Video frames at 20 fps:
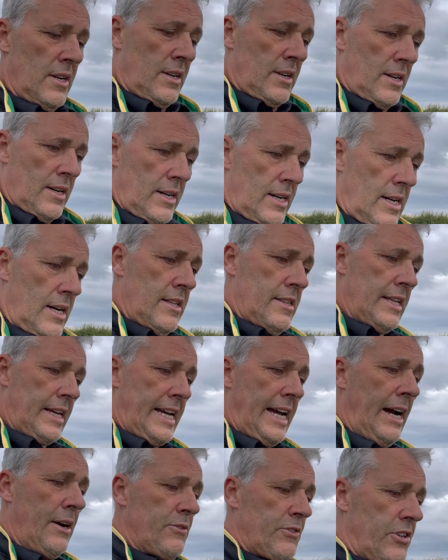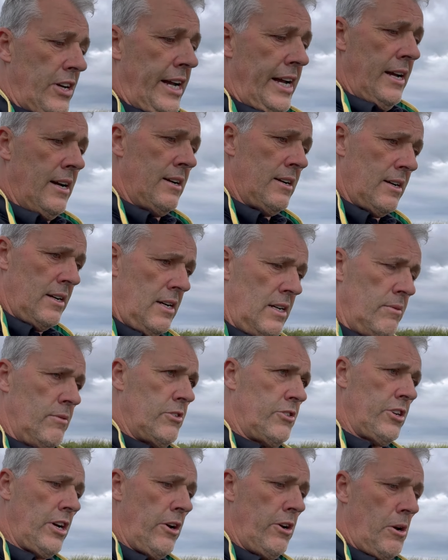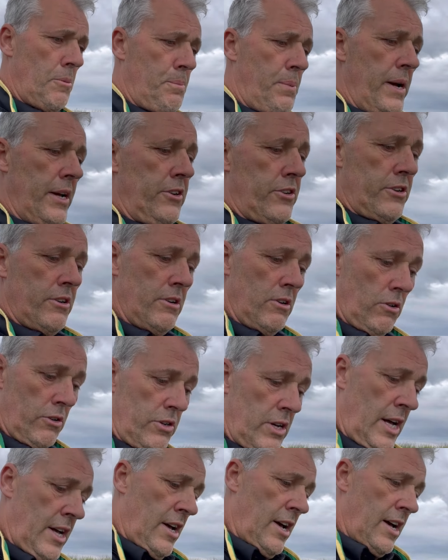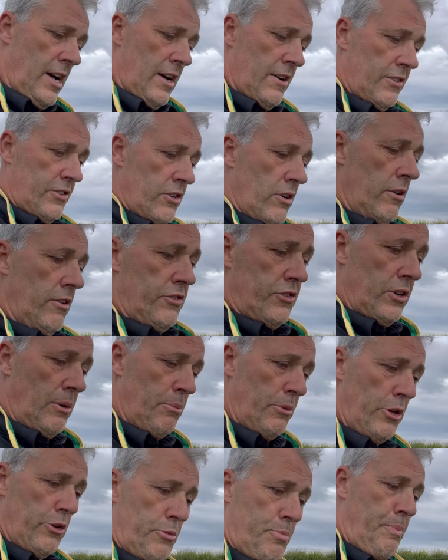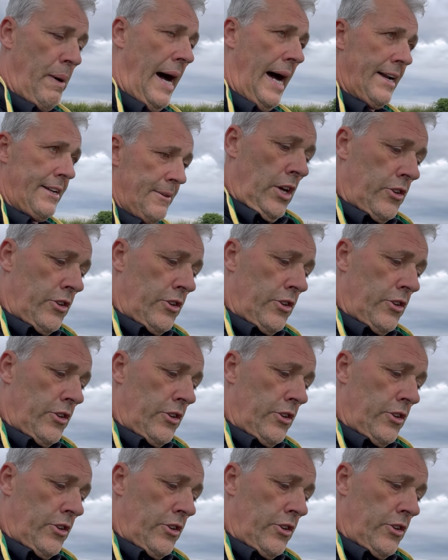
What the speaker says: the county and show you a picture or some that's bad.